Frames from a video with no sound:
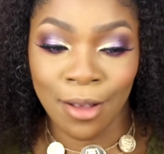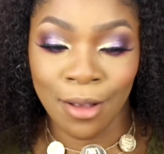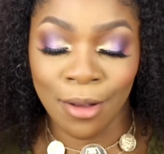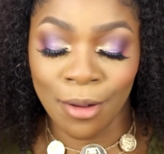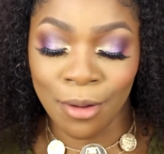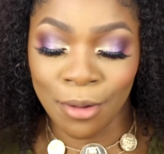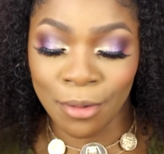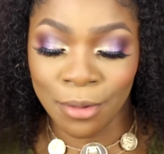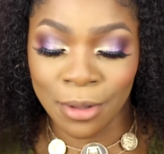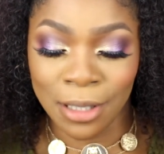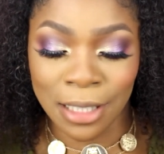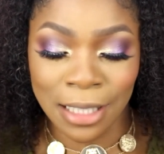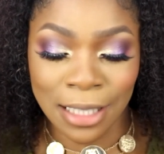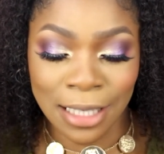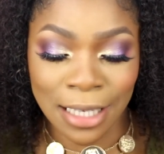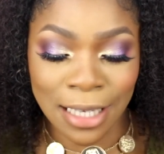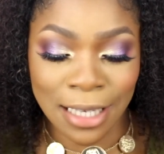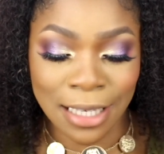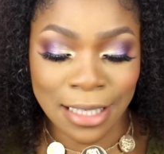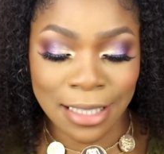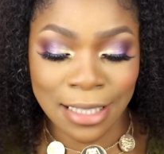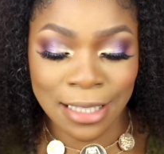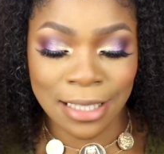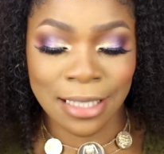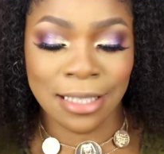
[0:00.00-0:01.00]
Oh
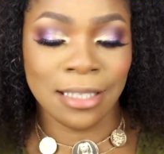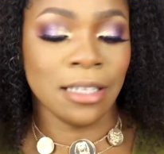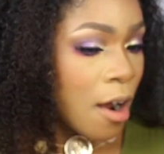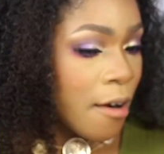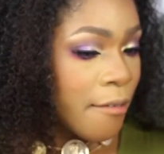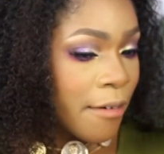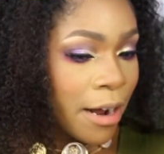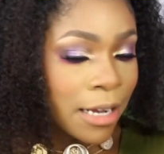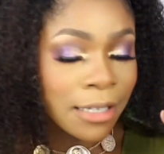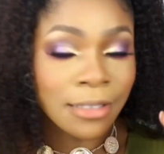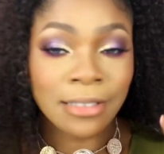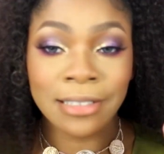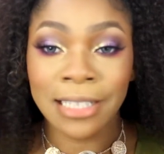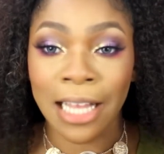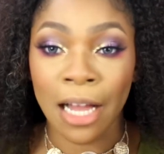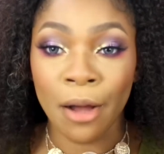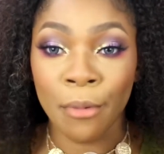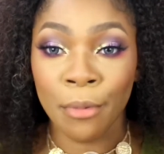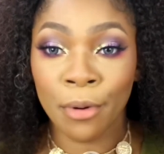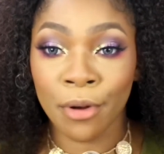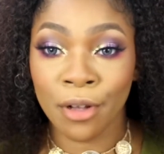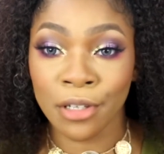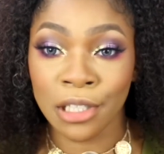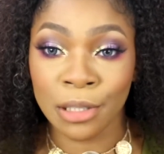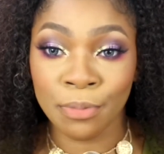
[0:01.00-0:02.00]
yes. All right, now
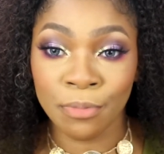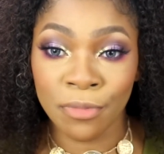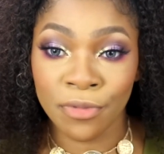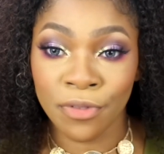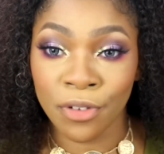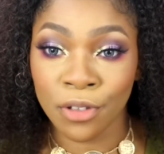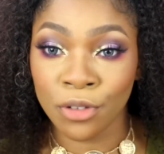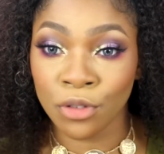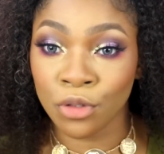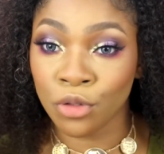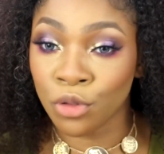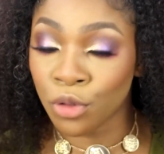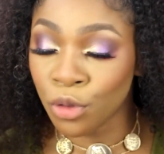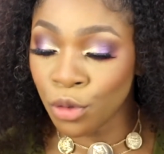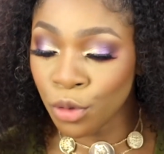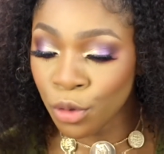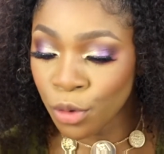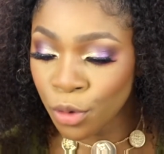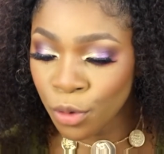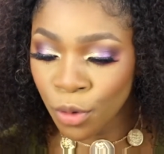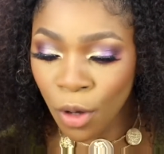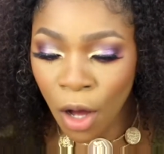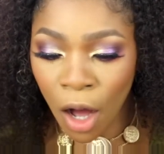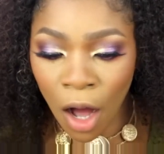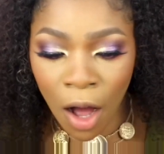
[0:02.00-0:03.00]
we're going to move on
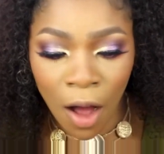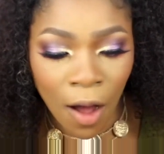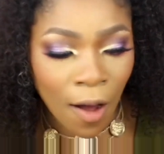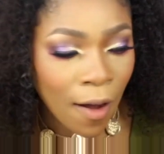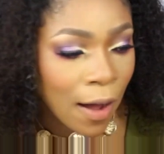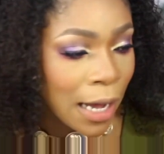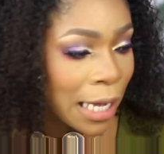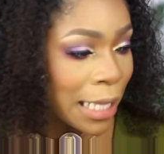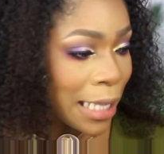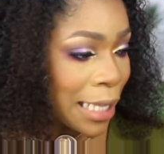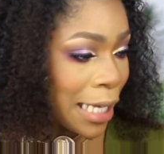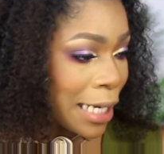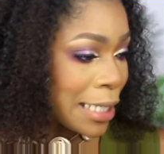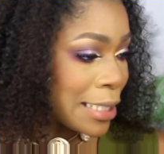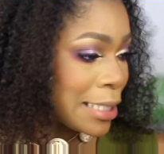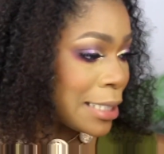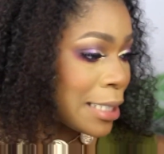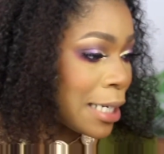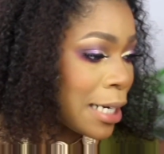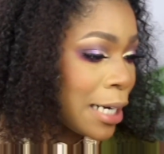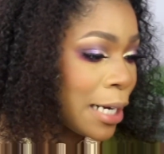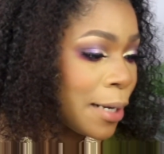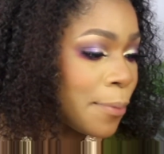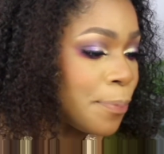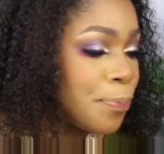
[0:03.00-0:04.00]
to
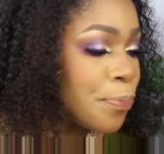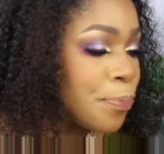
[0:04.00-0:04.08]
highlighter